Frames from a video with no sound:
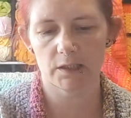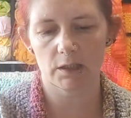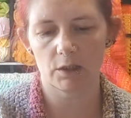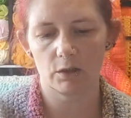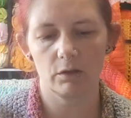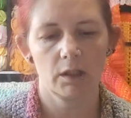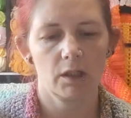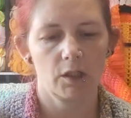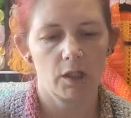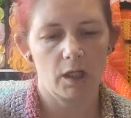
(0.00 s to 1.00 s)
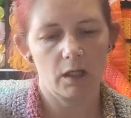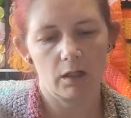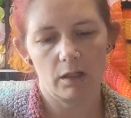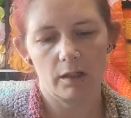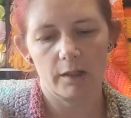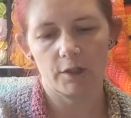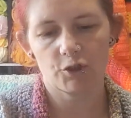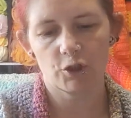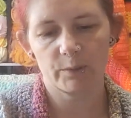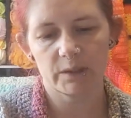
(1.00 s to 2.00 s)
King Cole,
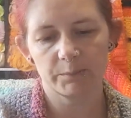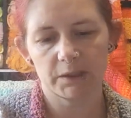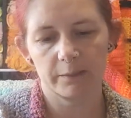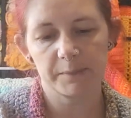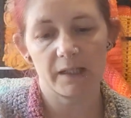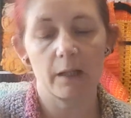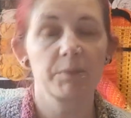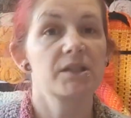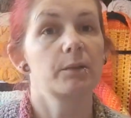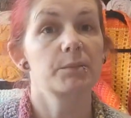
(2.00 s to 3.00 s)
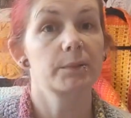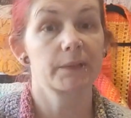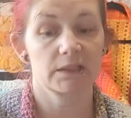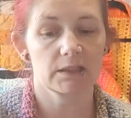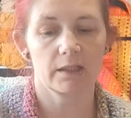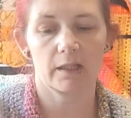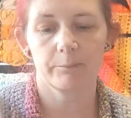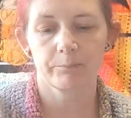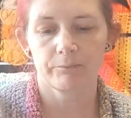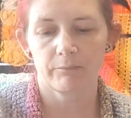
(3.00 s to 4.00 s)
Sherbet Dip Dab. How many times am I going to say that?
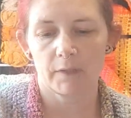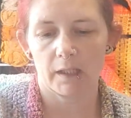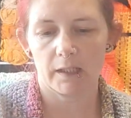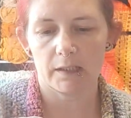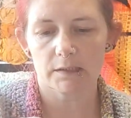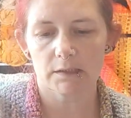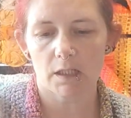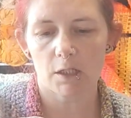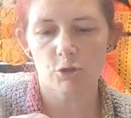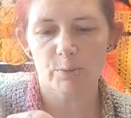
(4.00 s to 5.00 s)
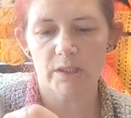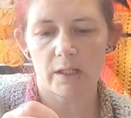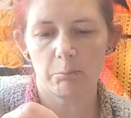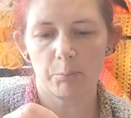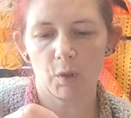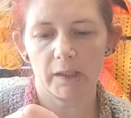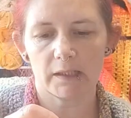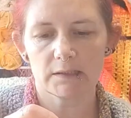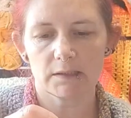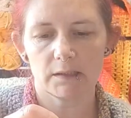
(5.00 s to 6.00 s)
It's 100%
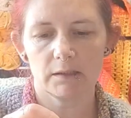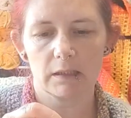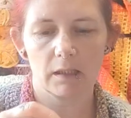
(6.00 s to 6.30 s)
polyester.